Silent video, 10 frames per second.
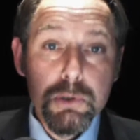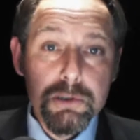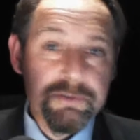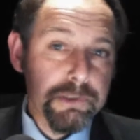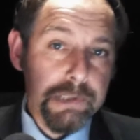
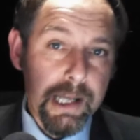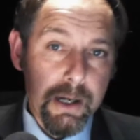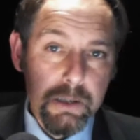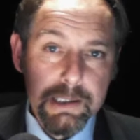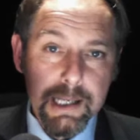more for
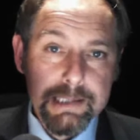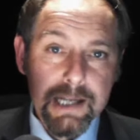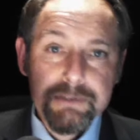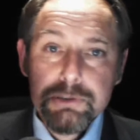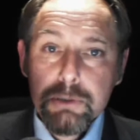their holidays
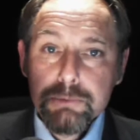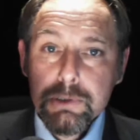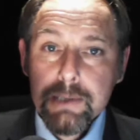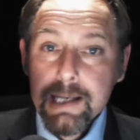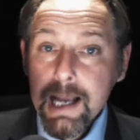after a
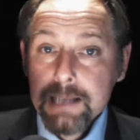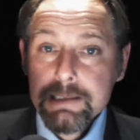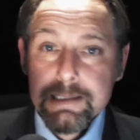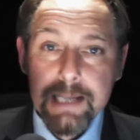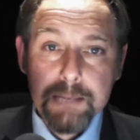ruling handed